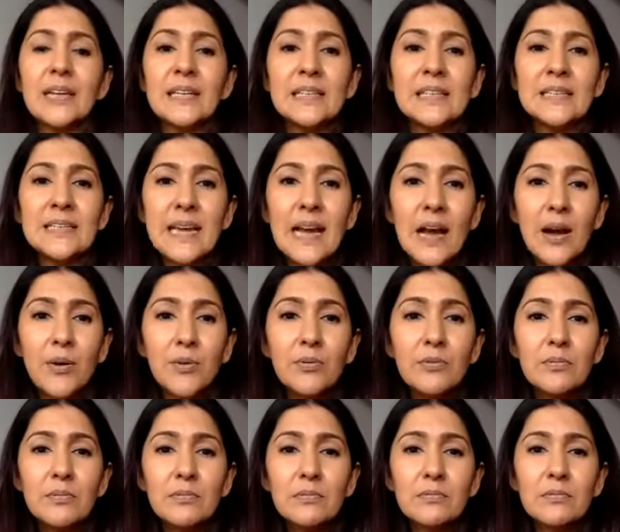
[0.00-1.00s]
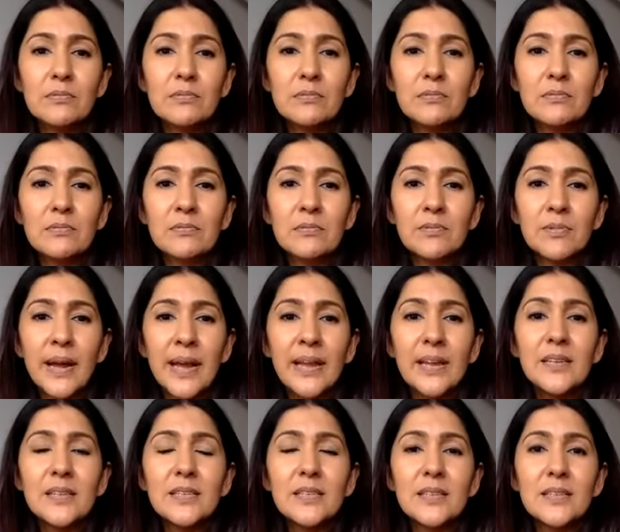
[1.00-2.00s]
down,
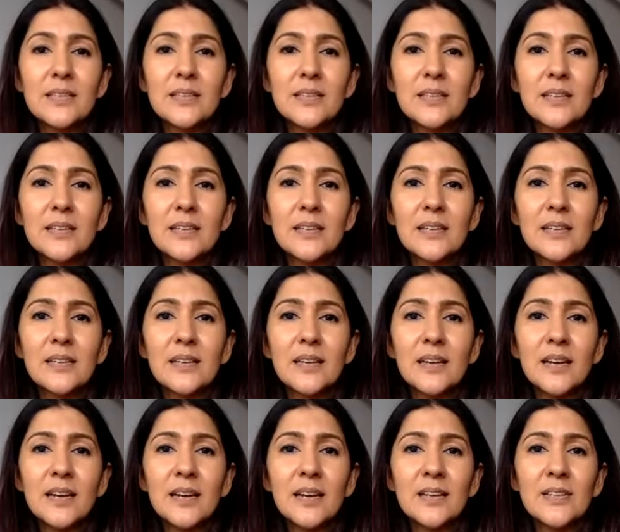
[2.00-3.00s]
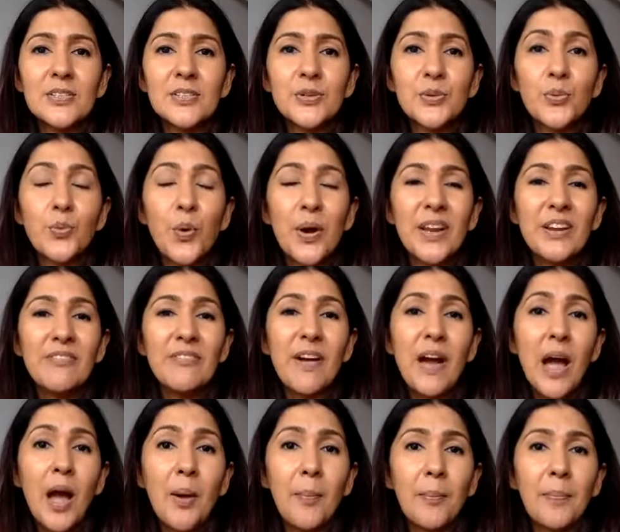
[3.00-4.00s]
right, to what if
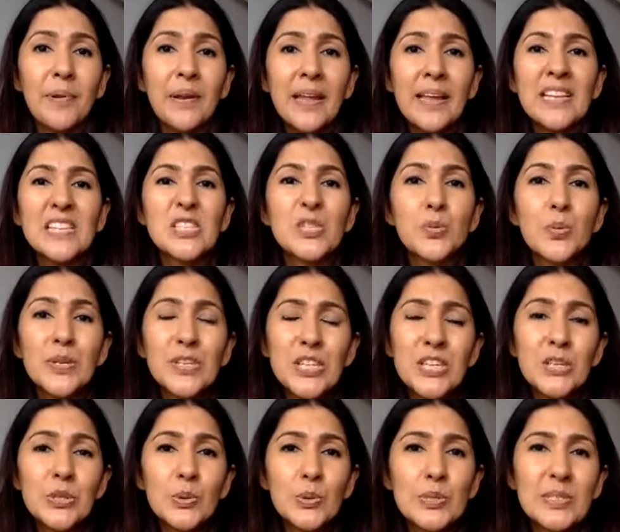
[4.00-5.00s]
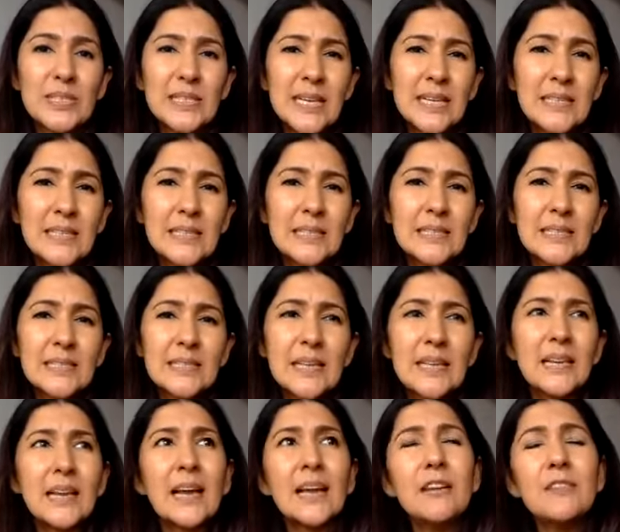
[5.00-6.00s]
up, like switching those sentences
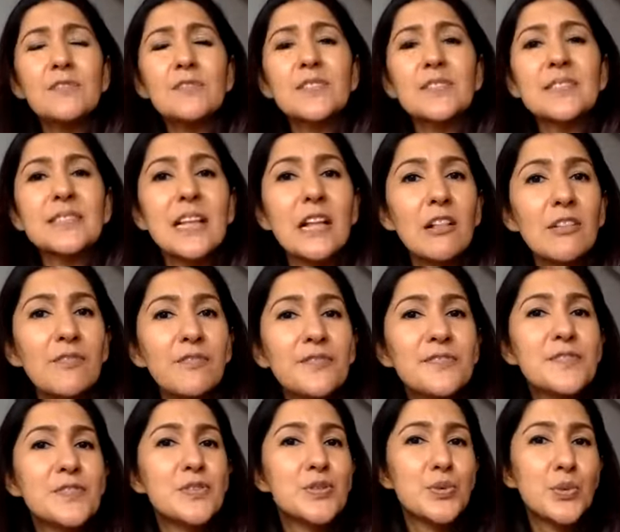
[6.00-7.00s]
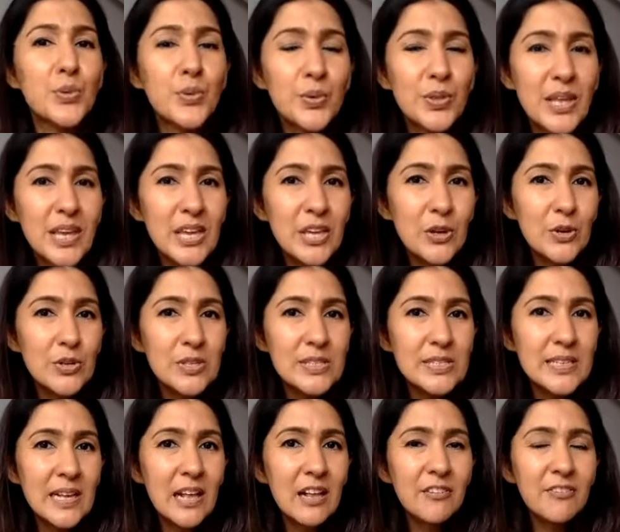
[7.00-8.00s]
and kind of self-soothing
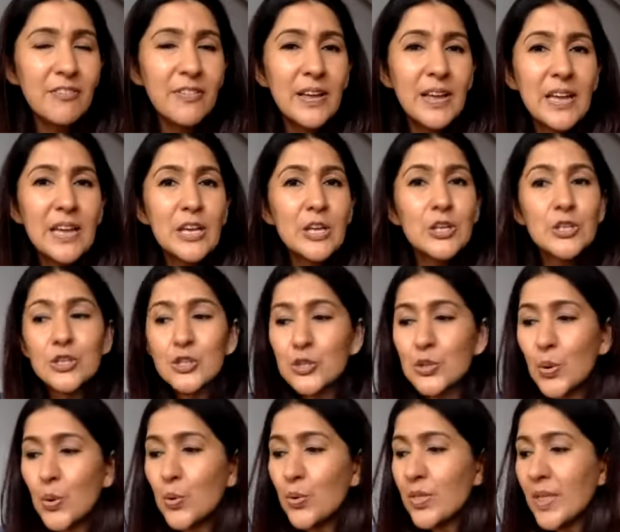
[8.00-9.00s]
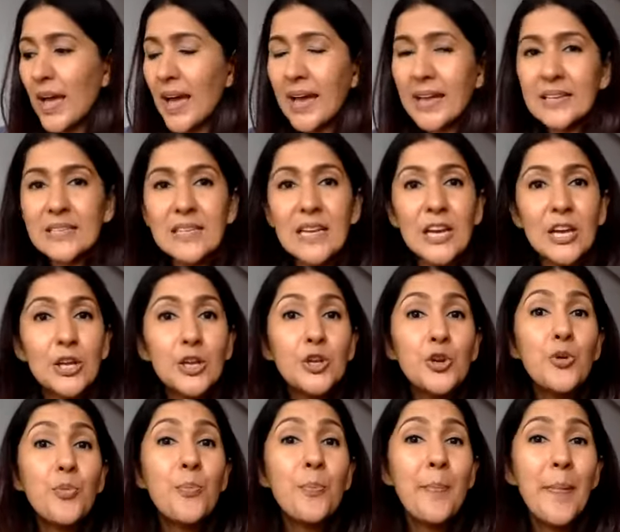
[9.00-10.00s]
yourself so that
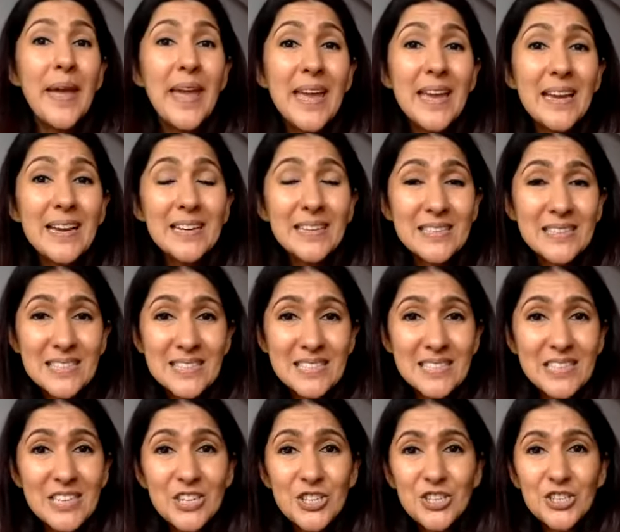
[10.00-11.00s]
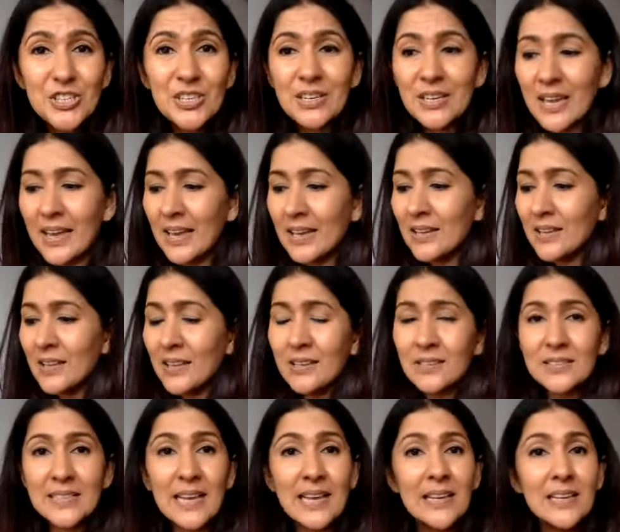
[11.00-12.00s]
you make a decision. And the
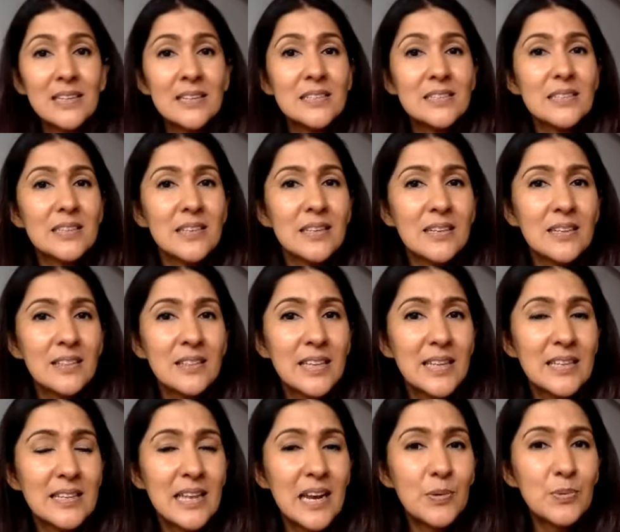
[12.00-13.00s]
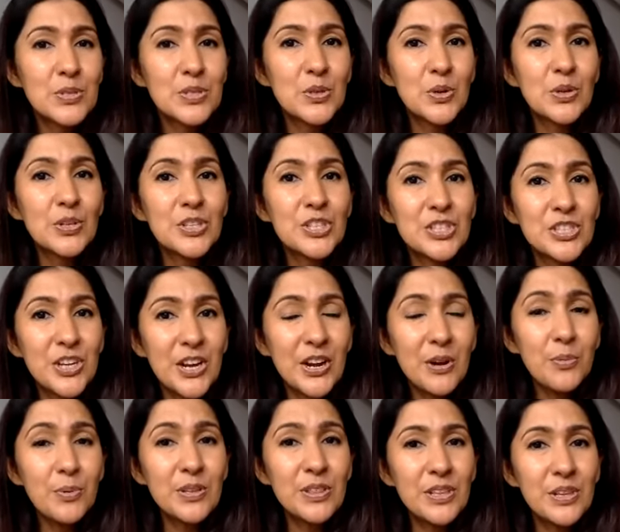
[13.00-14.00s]
second thing that I was going to
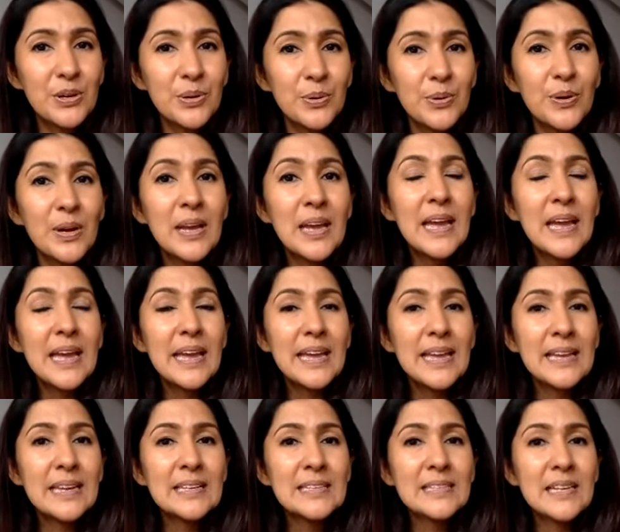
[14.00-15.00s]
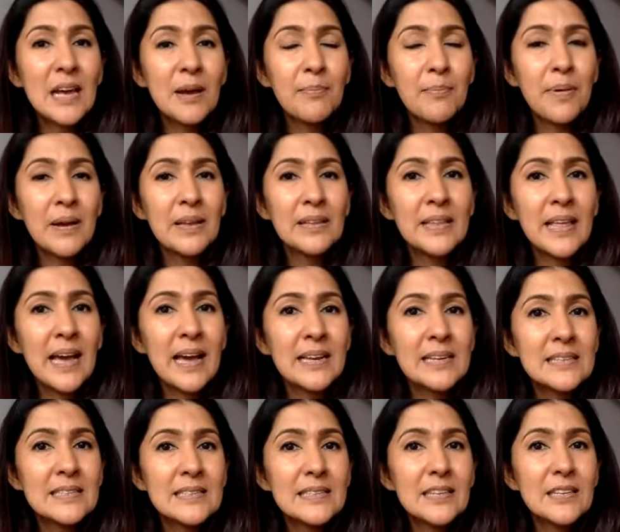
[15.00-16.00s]
share with you is
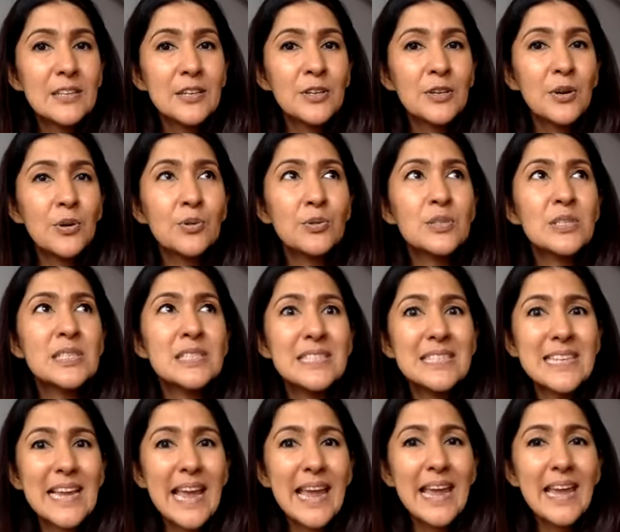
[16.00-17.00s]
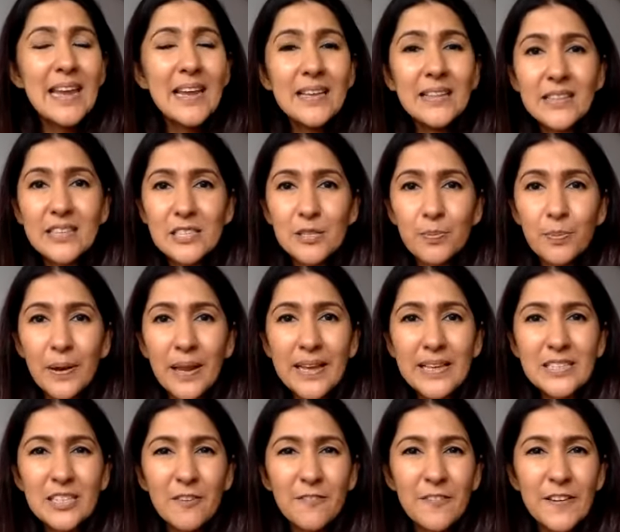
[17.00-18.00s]
that, you know, staying in this
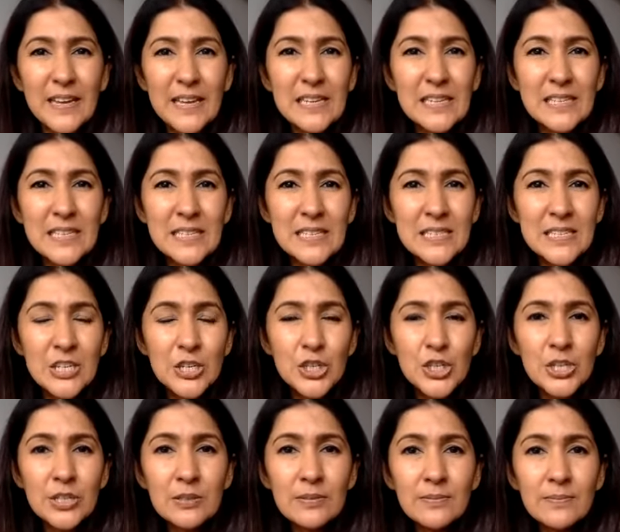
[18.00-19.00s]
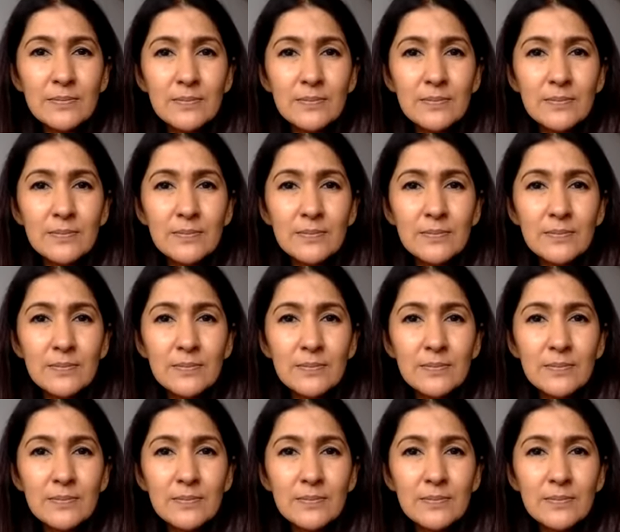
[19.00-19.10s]
place of indecision